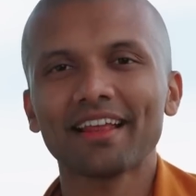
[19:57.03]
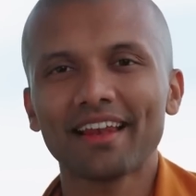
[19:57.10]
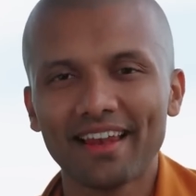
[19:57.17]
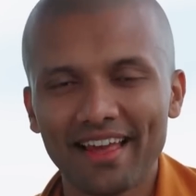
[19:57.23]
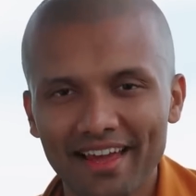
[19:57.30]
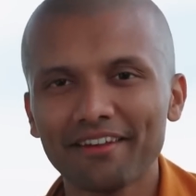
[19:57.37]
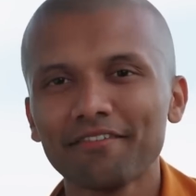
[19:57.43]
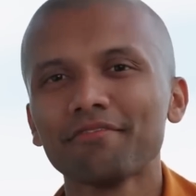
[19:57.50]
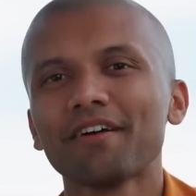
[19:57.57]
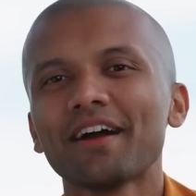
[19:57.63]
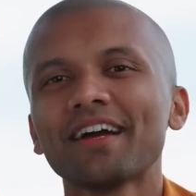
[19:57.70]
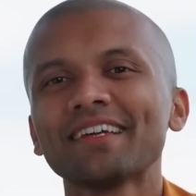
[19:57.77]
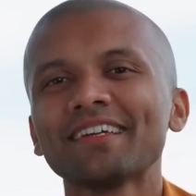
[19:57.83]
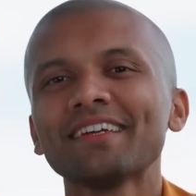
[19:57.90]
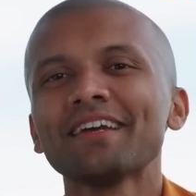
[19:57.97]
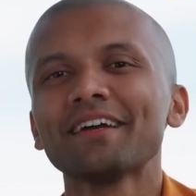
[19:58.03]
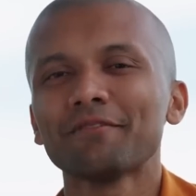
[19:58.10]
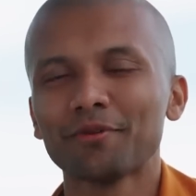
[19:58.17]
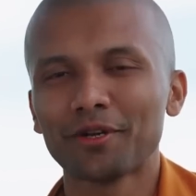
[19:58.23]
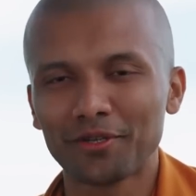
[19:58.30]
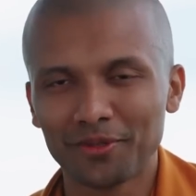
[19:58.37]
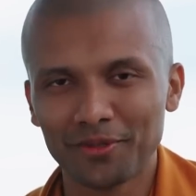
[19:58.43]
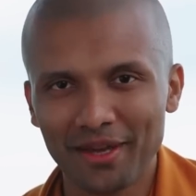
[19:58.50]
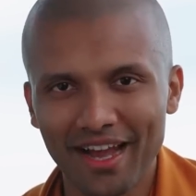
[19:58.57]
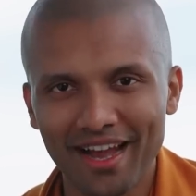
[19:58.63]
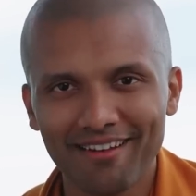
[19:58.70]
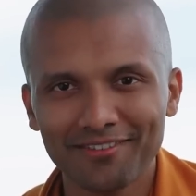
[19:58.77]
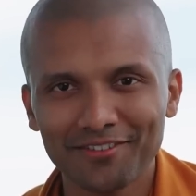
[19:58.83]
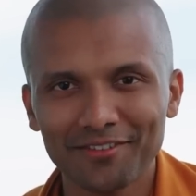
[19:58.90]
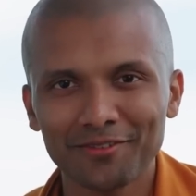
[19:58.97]
clarify what you
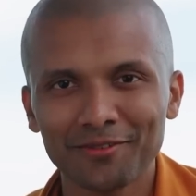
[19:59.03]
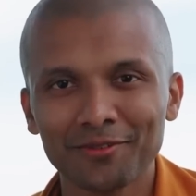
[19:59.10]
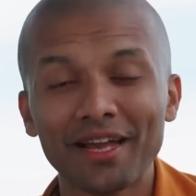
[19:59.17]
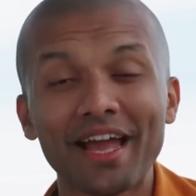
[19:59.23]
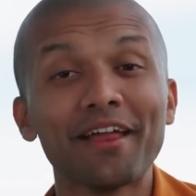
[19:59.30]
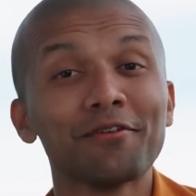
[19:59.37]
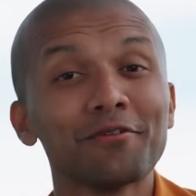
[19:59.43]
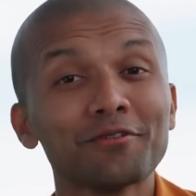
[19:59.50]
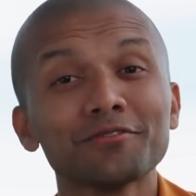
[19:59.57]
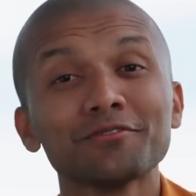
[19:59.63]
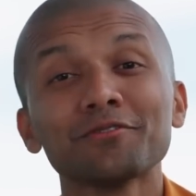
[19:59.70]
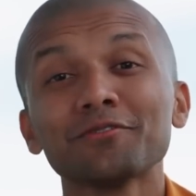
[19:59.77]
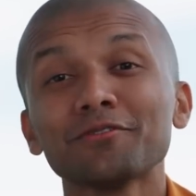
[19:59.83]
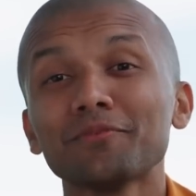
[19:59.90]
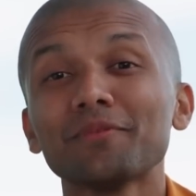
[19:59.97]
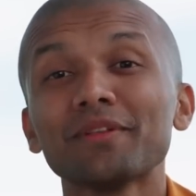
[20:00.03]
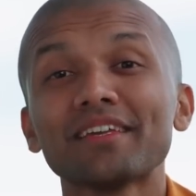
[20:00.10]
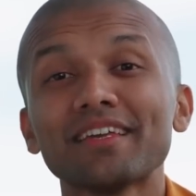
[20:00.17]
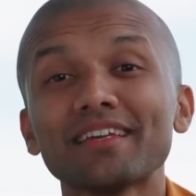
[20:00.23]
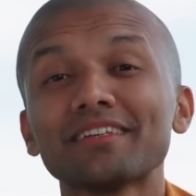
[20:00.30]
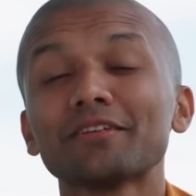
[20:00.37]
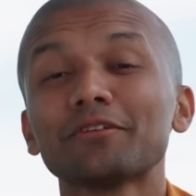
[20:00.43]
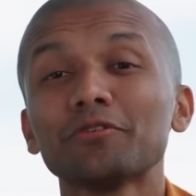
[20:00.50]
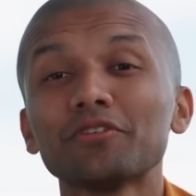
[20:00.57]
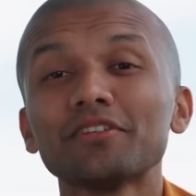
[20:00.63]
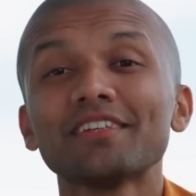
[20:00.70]
have to do, and also you will get a good